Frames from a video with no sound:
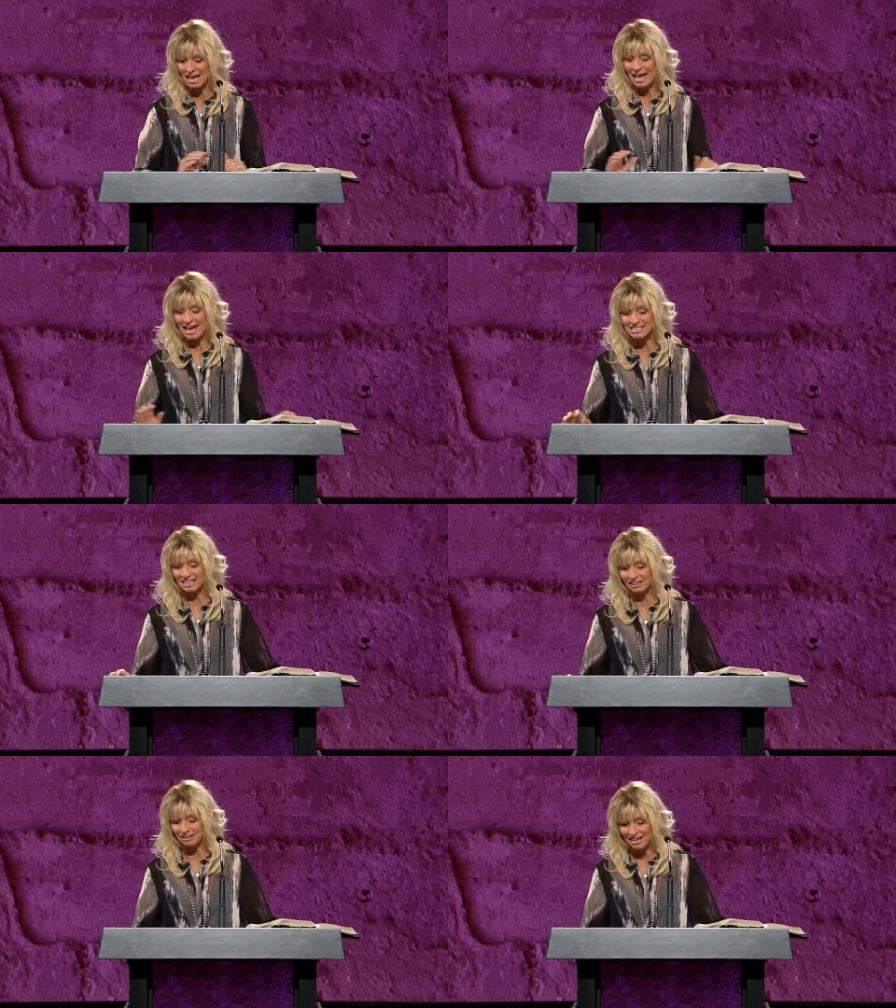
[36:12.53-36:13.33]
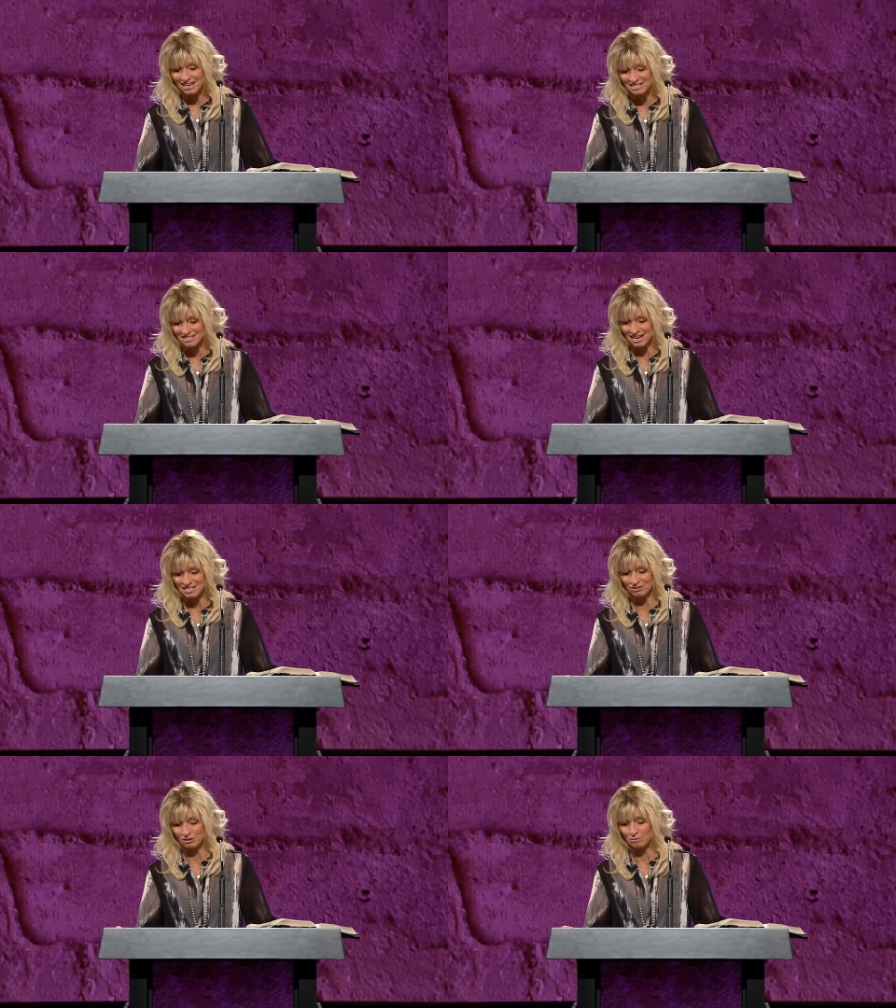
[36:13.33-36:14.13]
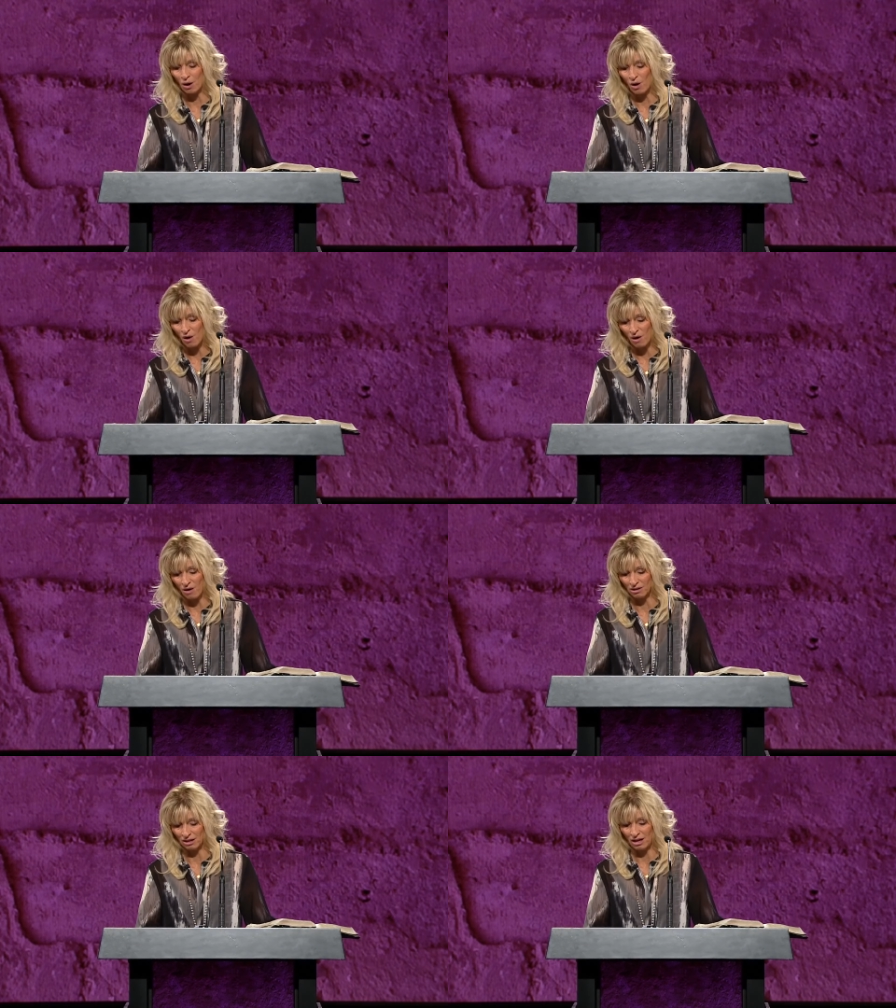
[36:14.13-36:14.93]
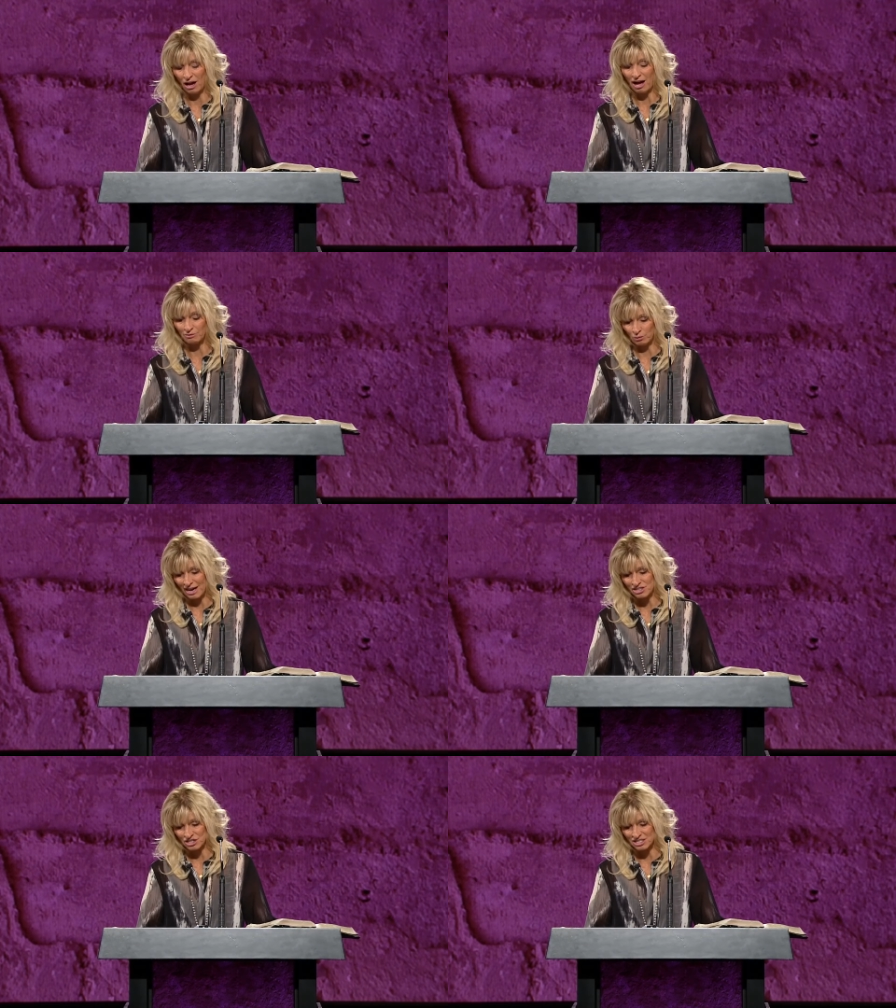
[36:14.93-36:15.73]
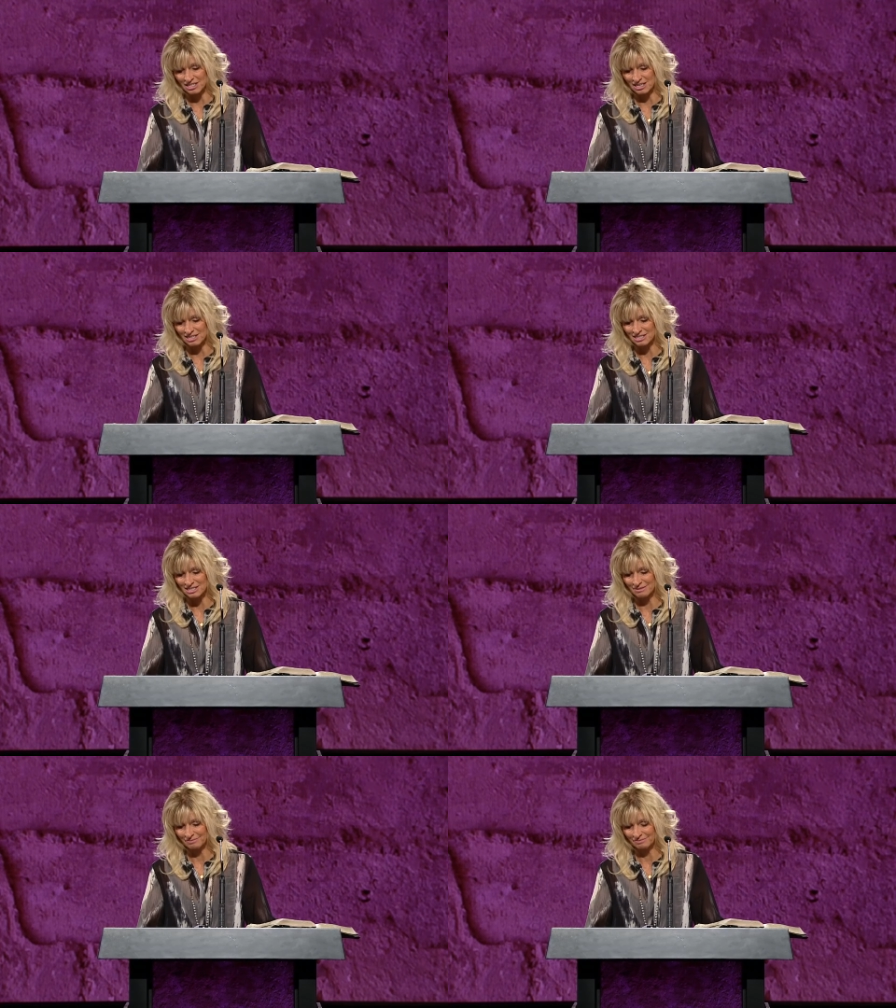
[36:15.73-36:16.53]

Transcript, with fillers: and to cleanse us from all unrighteousness.